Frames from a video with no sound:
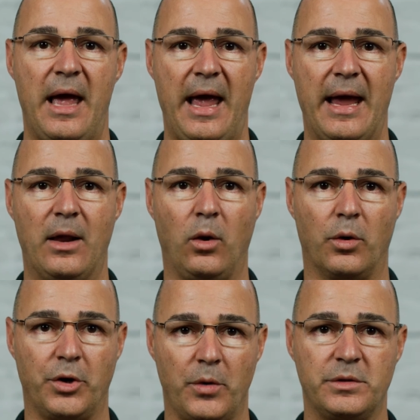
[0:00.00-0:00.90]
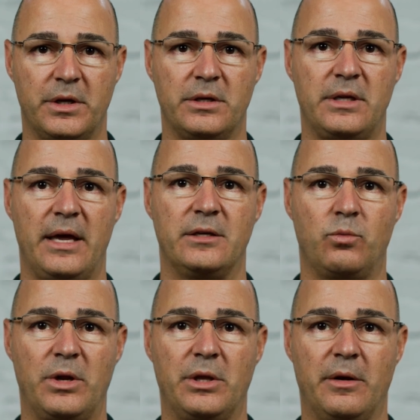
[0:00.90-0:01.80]
A lordosis is
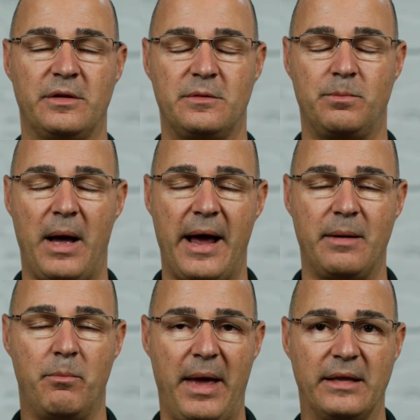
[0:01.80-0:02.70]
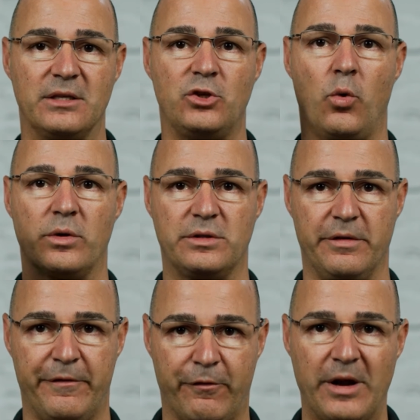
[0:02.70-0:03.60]
when the spine bends towards
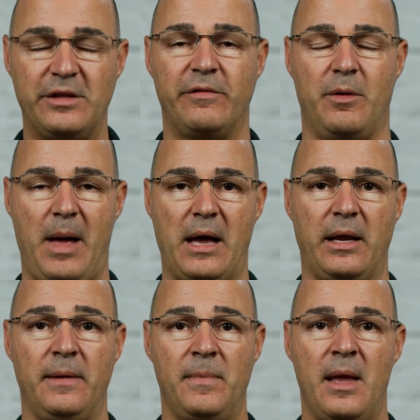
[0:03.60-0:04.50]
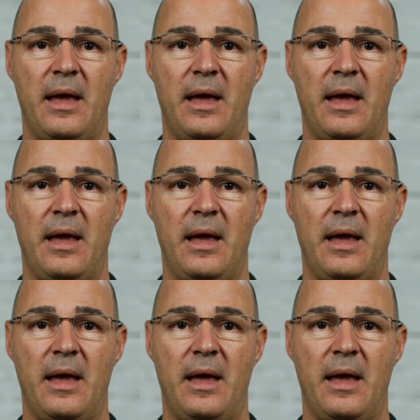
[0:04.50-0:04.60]
the front of the body,